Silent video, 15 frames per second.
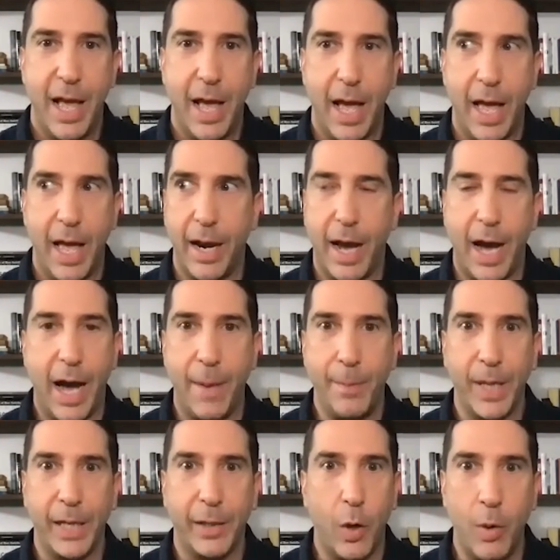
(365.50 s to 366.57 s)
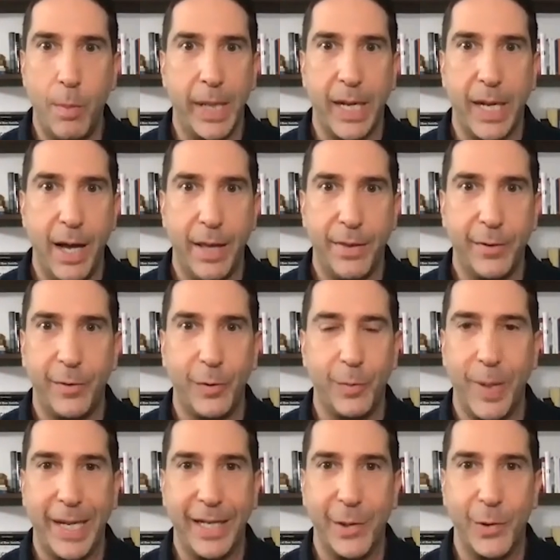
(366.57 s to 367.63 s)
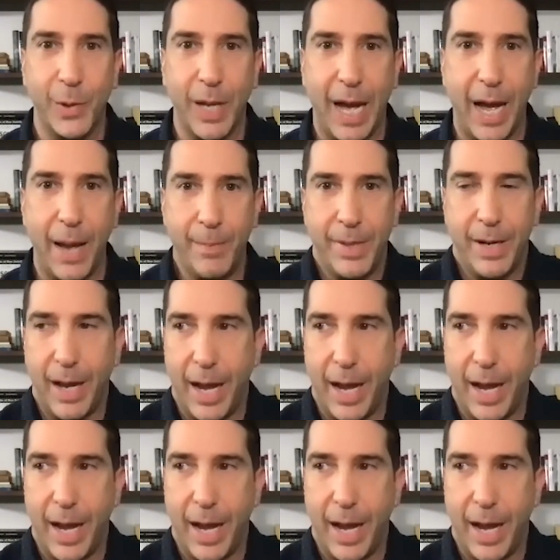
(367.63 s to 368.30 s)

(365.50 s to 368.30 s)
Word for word: and i'm like oh my god this is my intro i'm